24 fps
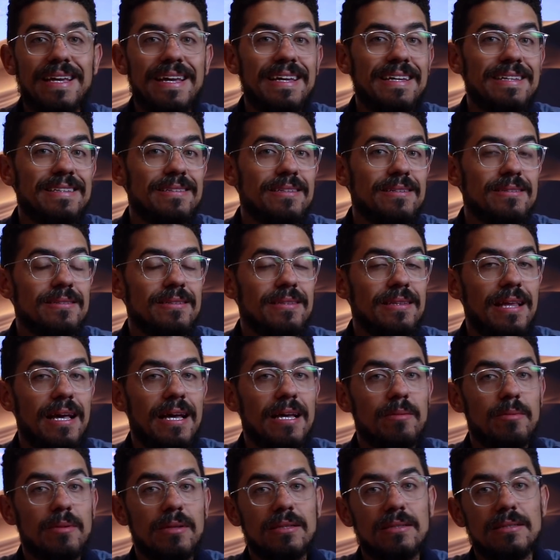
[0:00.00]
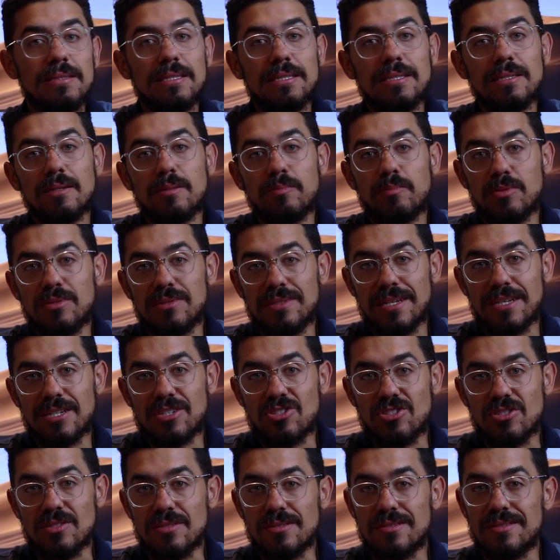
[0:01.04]
and the liability
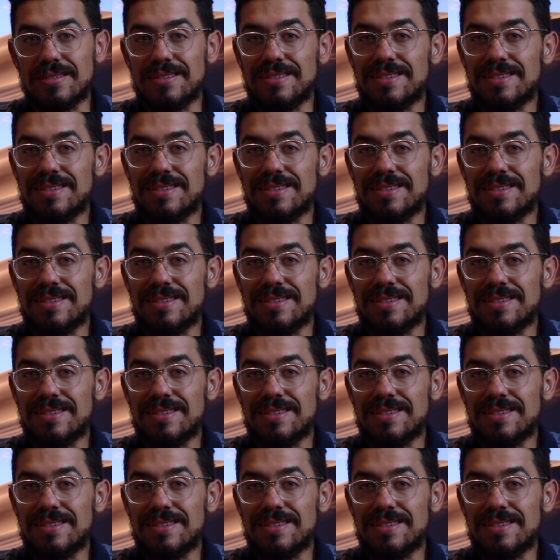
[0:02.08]
protections.